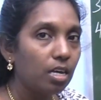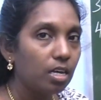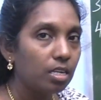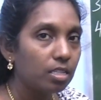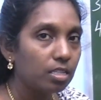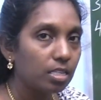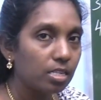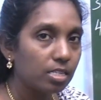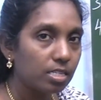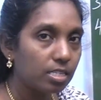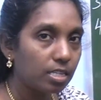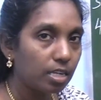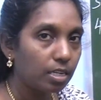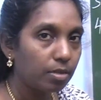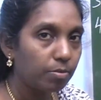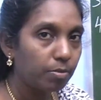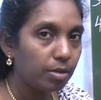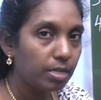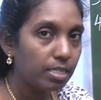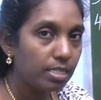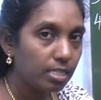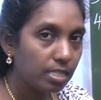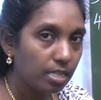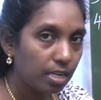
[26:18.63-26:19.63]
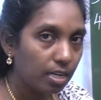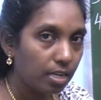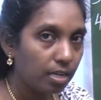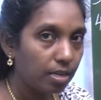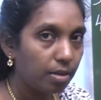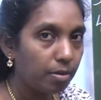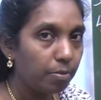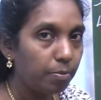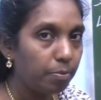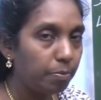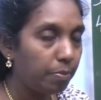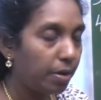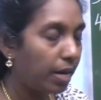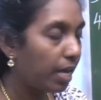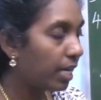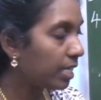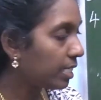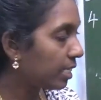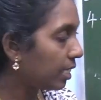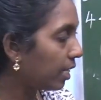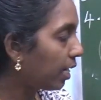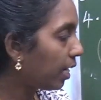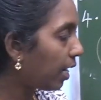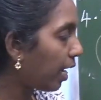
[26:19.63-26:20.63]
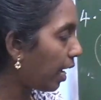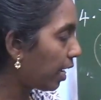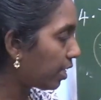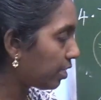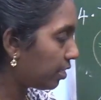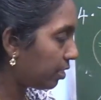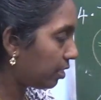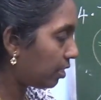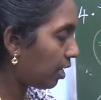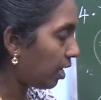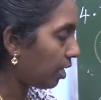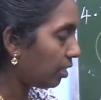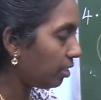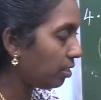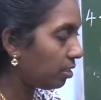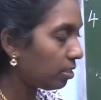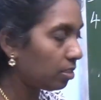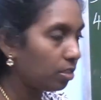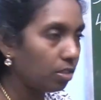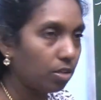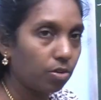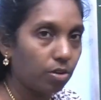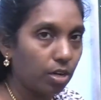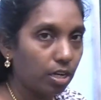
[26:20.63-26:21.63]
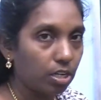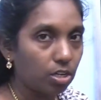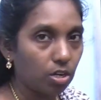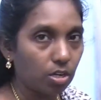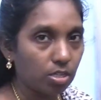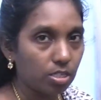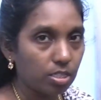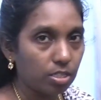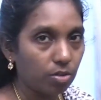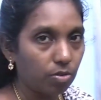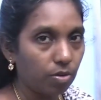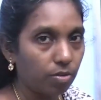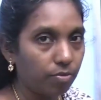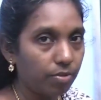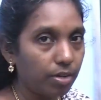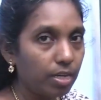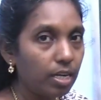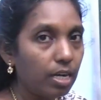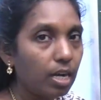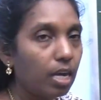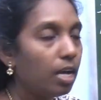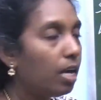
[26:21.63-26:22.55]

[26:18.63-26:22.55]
the segment breaks and exchange during crossing over.